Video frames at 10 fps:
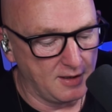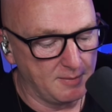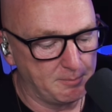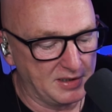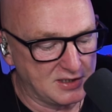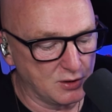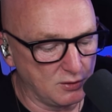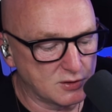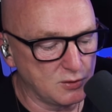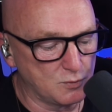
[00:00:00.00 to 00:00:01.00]
But it's
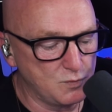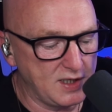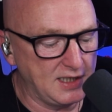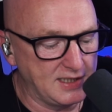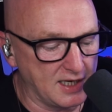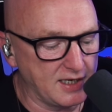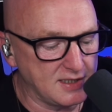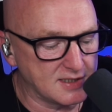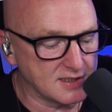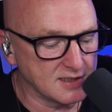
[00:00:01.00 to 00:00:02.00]
also really
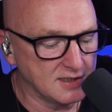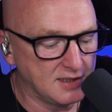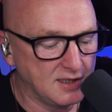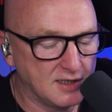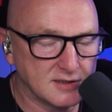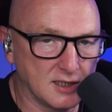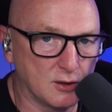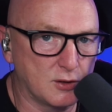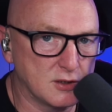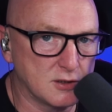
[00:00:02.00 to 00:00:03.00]
nice to
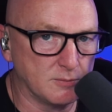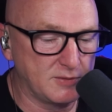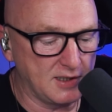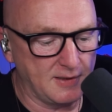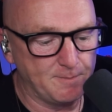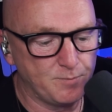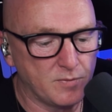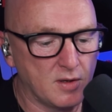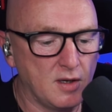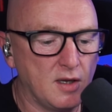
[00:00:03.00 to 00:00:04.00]
look at something
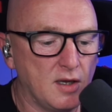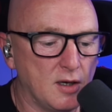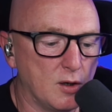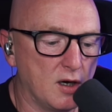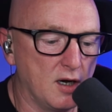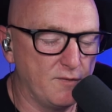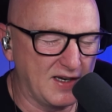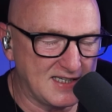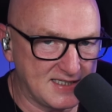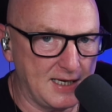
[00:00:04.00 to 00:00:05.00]
of
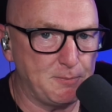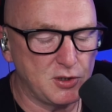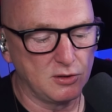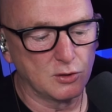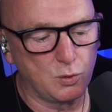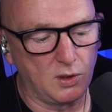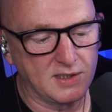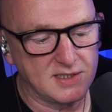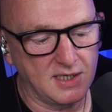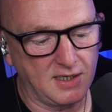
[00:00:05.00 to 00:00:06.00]
exceptional
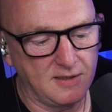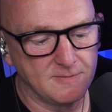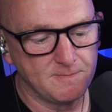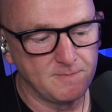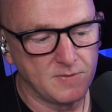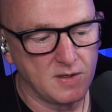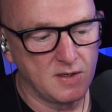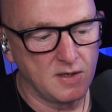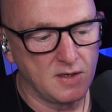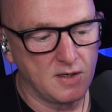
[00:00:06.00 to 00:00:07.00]
quality.
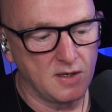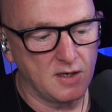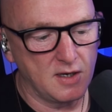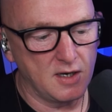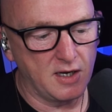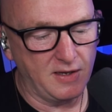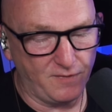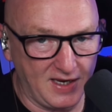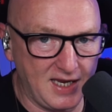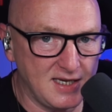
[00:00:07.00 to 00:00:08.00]
And if
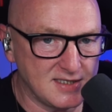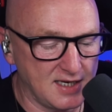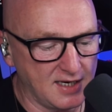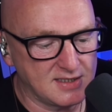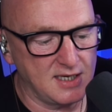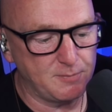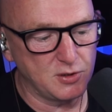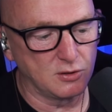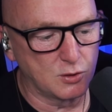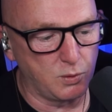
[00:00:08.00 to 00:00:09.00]
it is
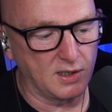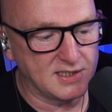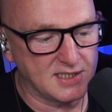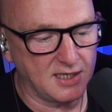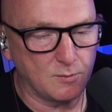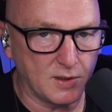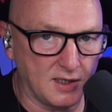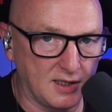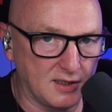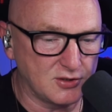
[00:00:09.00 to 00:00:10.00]
exceptional quality, well,
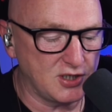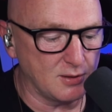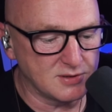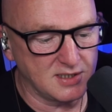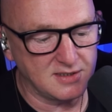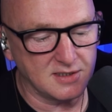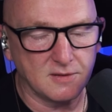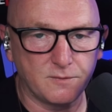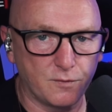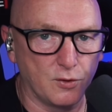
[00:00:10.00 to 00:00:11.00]
I'll shout it
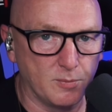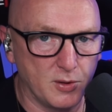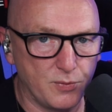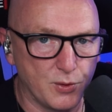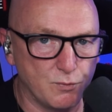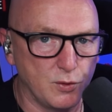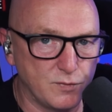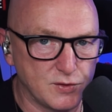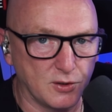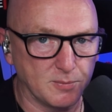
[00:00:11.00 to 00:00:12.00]
from the
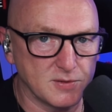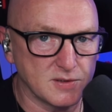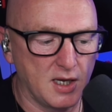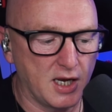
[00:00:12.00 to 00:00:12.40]
rooftops.